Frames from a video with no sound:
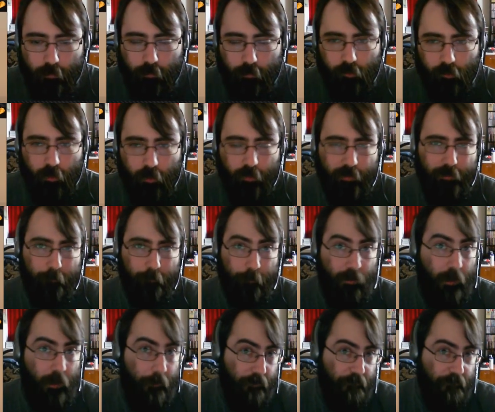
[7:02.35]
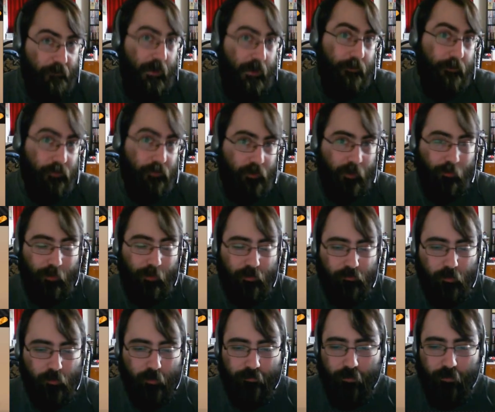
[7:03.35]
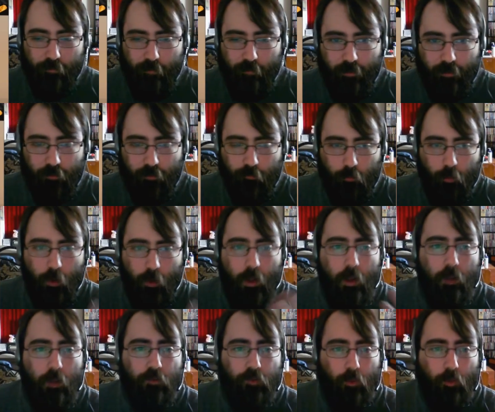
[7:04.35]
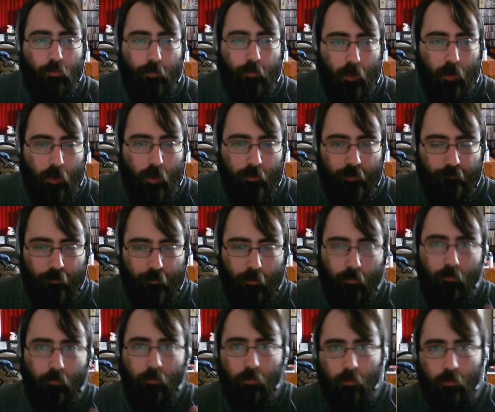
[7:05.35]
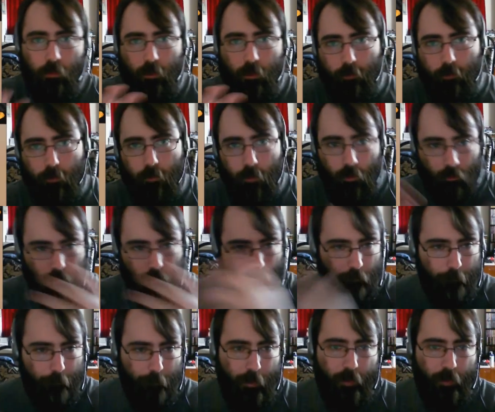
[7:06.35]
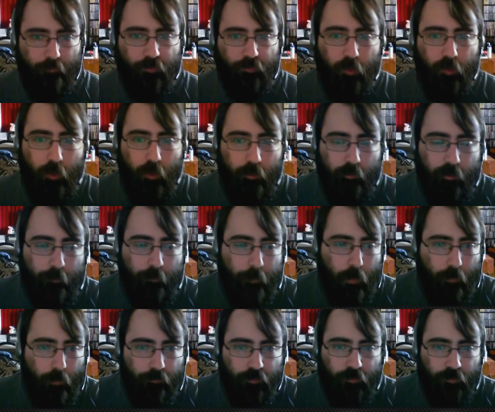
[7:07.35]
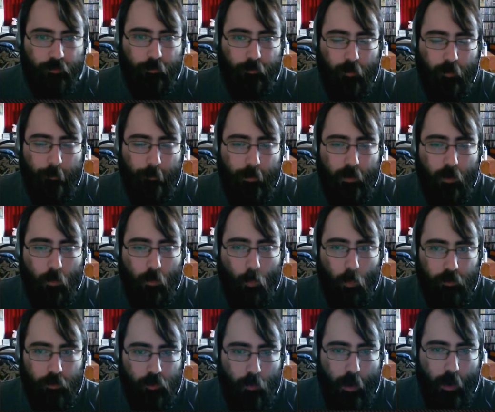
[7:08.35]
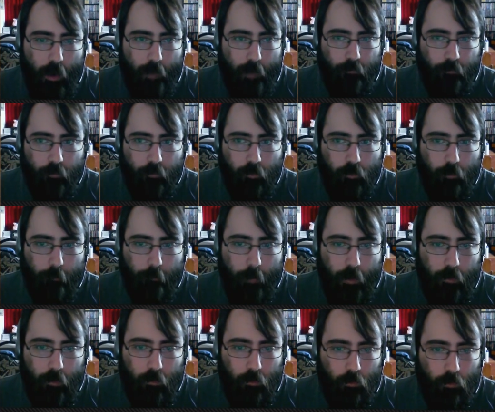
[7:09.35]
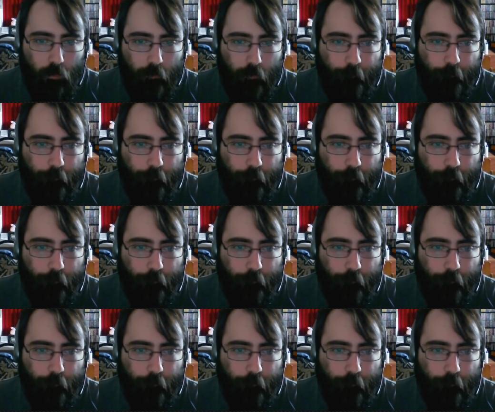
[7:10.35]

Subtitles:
You're not going to become a 5-star restaurant if you're fast food. So there are different buffs and debuffs depending on what you have in your menu.